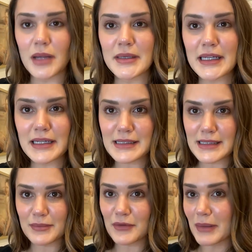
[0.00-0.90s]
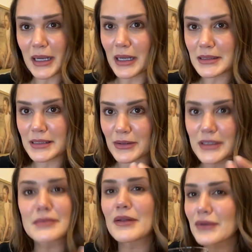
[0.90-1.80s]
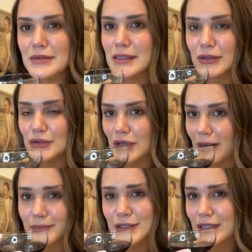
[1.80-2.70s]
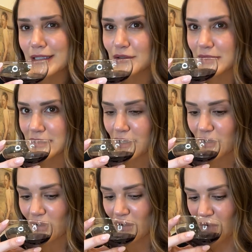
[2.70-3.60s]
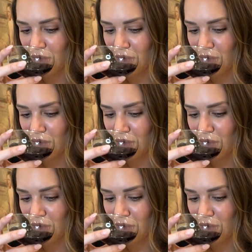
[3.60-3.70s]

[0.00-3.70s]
let me take a sip of my cocktail because my throat's a little dry. I'm just getting too excited.